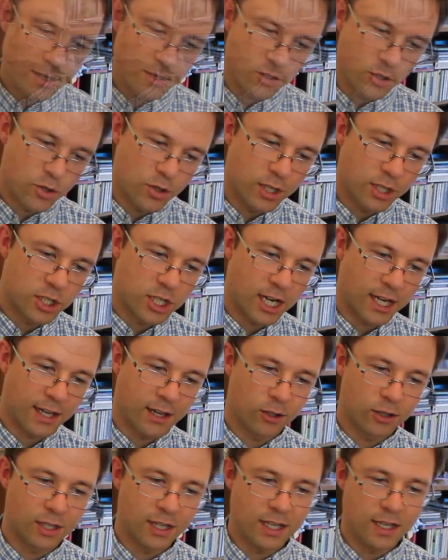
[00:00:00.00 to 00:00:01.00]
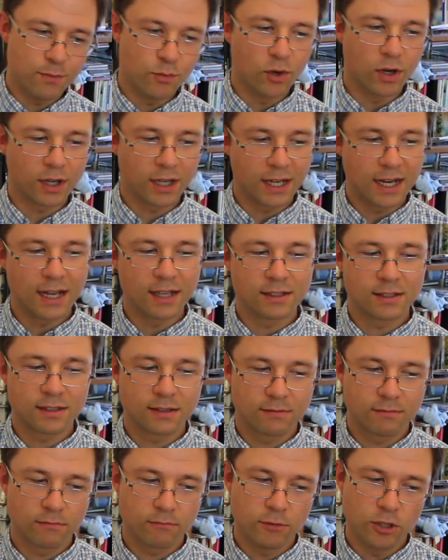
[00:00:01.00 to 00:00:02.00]
You can check out the ebook. It
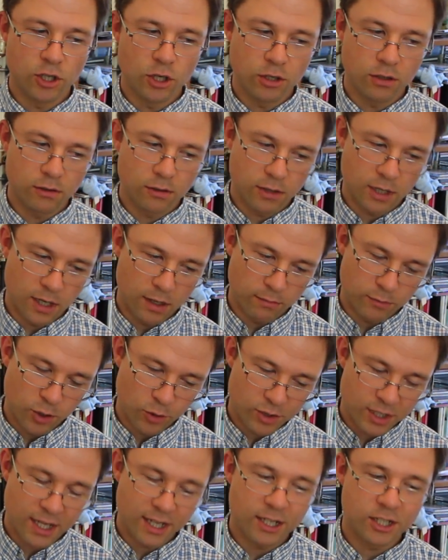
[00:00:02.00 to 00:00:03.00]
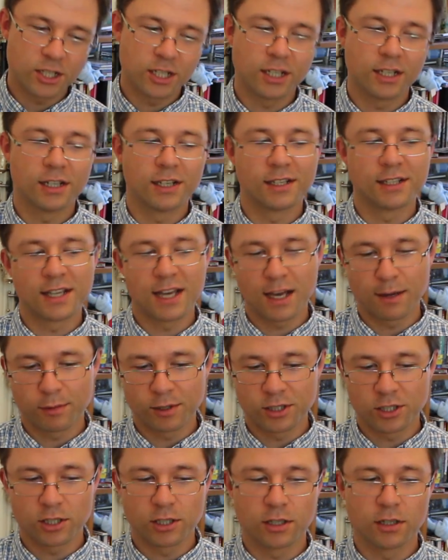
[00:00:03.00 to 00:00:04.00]
has notation and
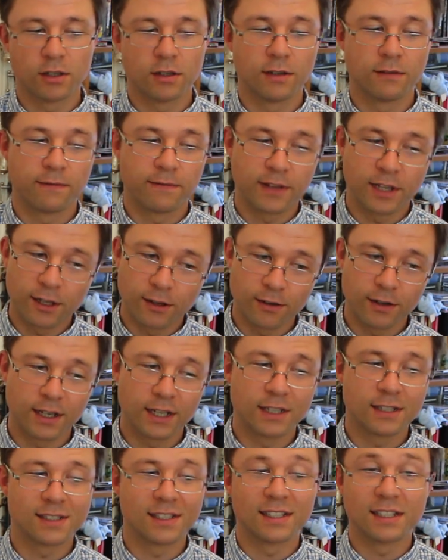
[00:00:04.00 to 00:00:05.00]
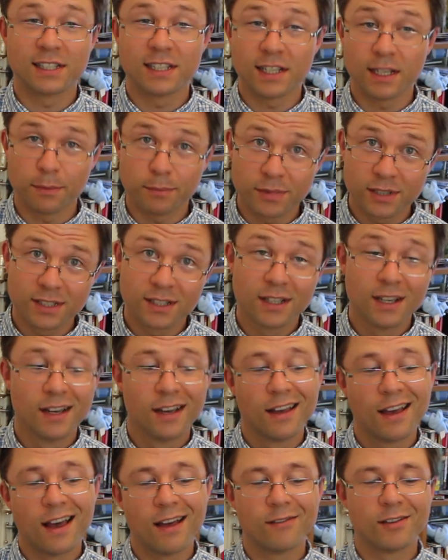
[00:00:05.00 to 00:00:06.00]
tablature and fingerings and tips,
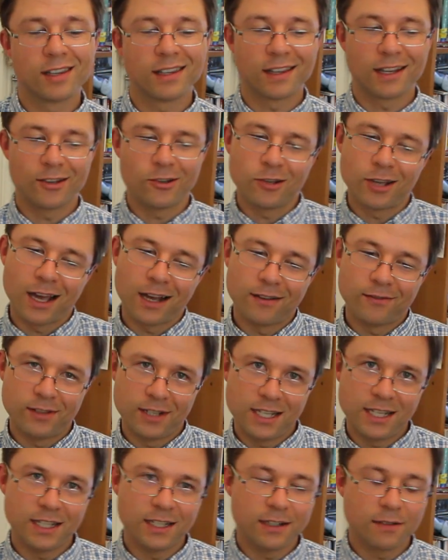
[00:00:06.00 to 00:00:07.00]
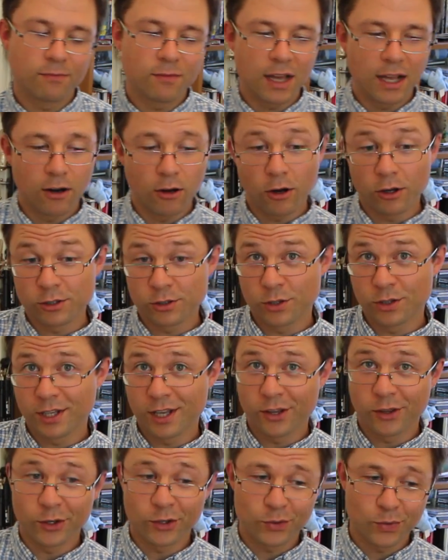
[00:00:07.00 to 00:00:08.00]
everything that you kind of need, and also
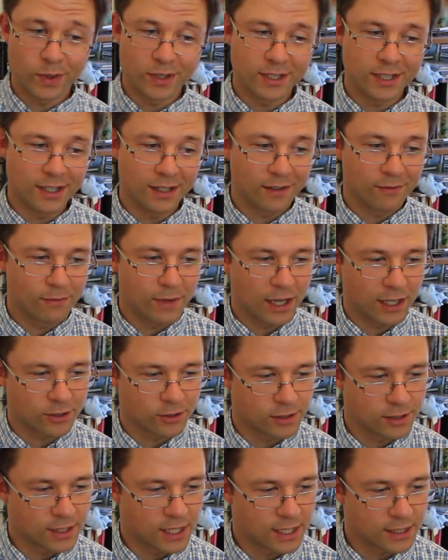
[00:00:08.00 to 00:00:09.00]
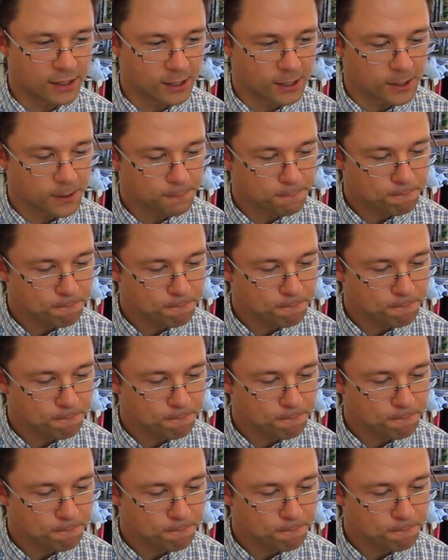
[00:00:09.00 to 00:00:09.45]
the other 20 exercises.